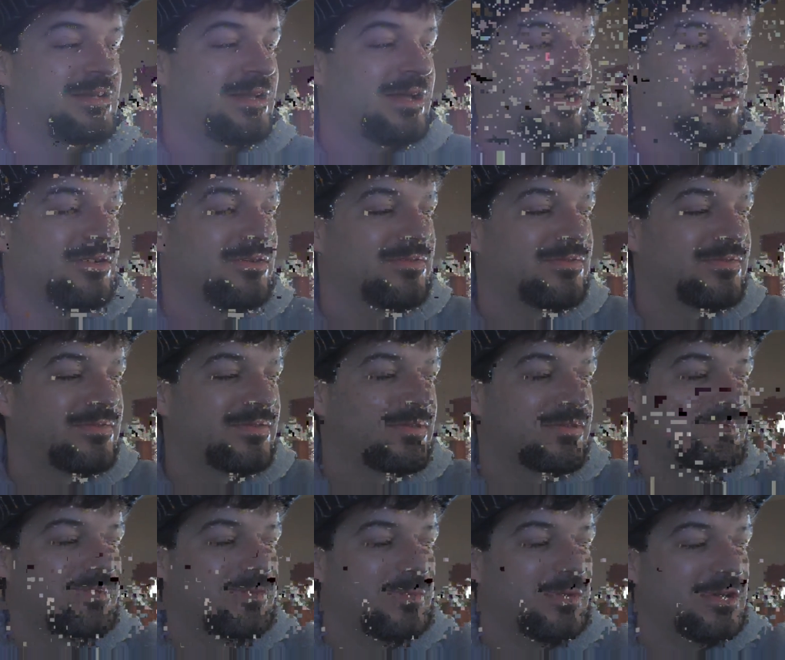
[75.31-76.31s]
now, if
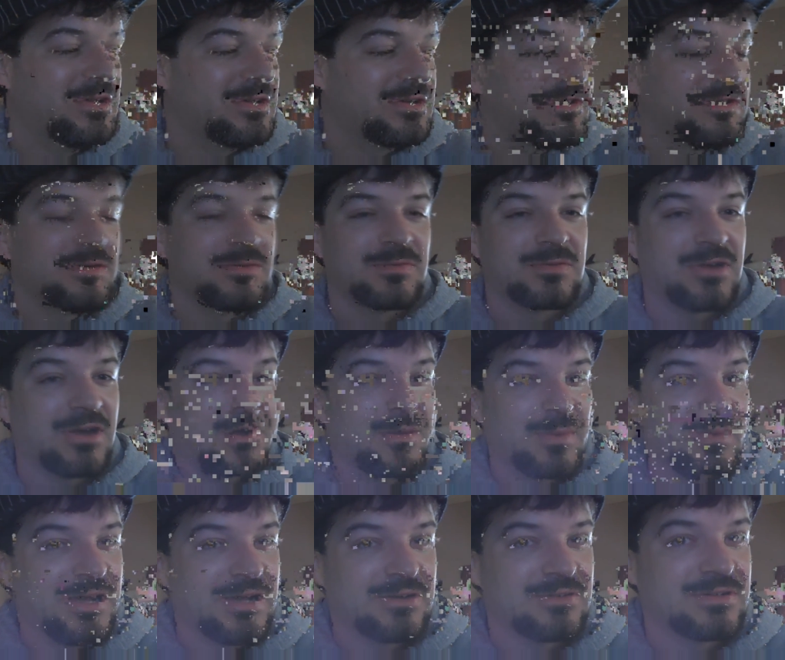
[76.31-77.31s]
you're familiar, car
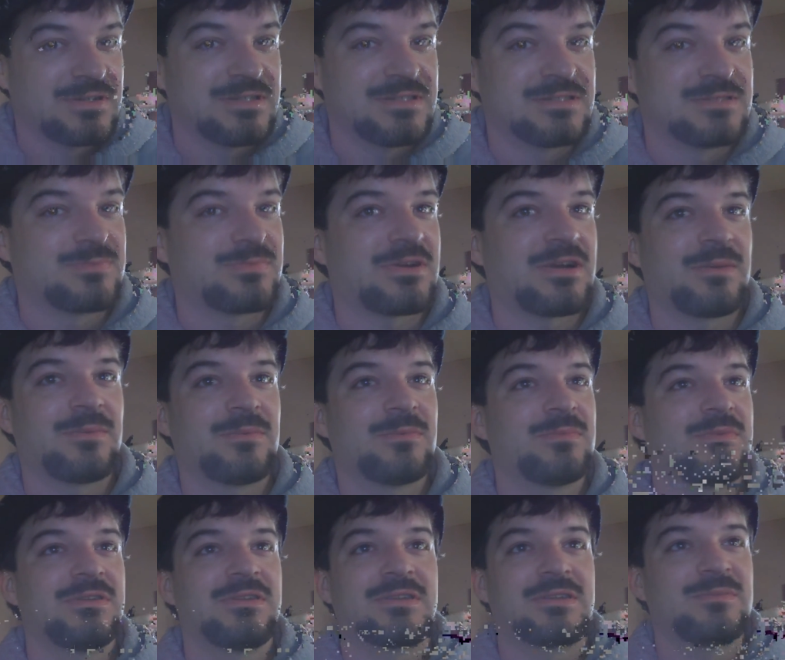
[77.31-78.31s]
batteries
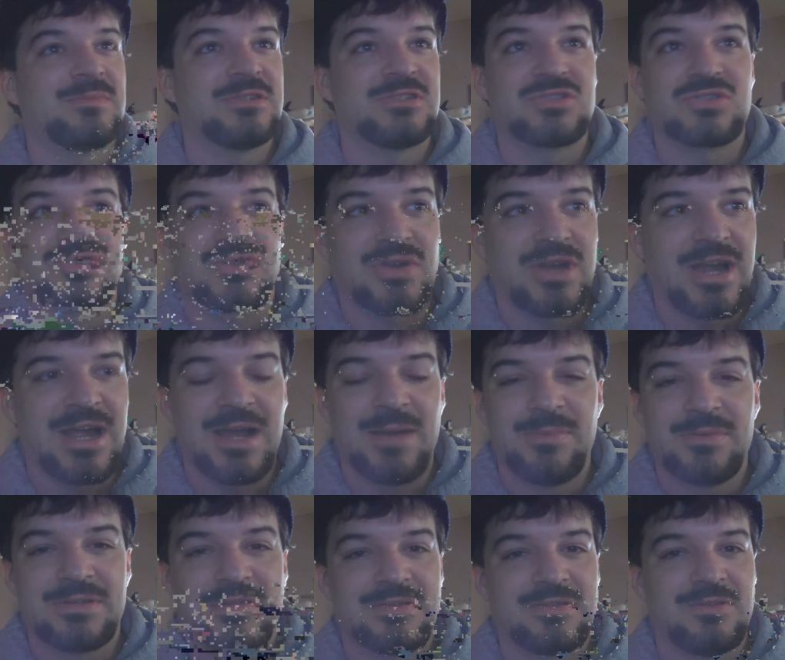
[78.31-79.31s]
probably can be
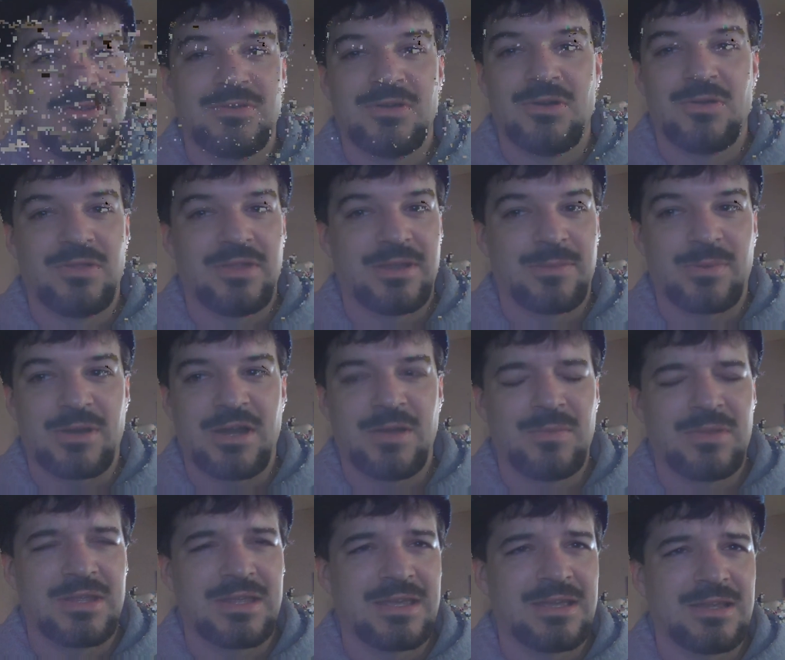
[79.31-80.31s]
scrapped. You know, they
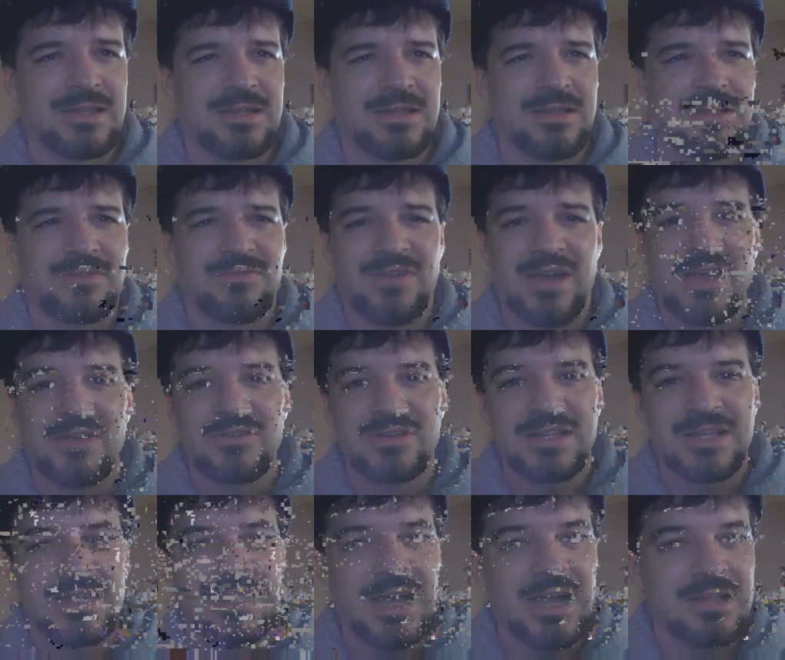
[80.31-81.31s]
probably get you like five or
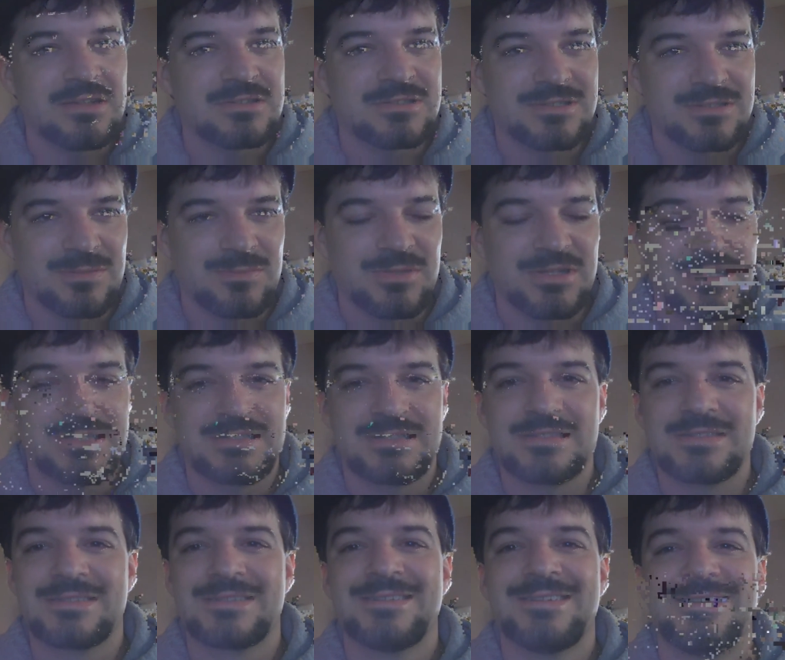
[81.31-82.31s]
ten dollars some
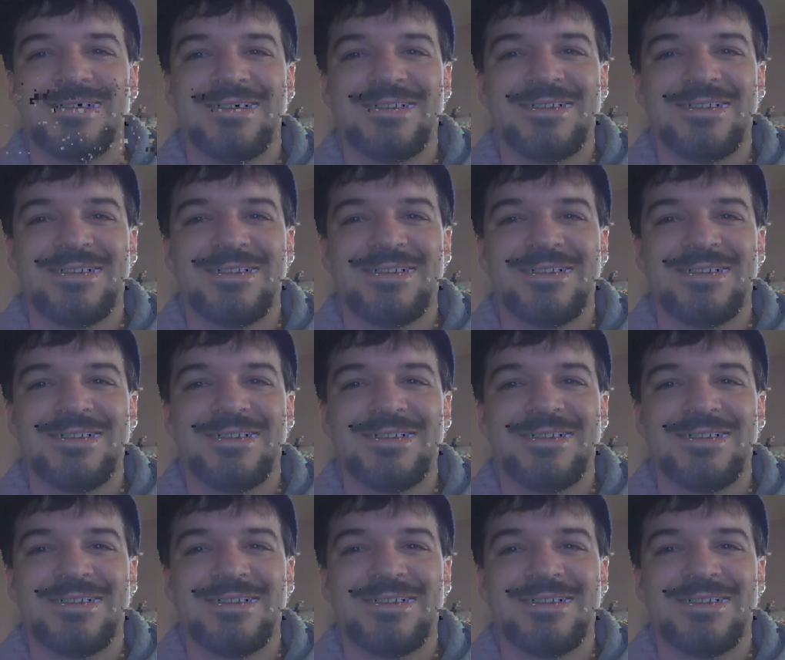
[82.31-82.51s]
places.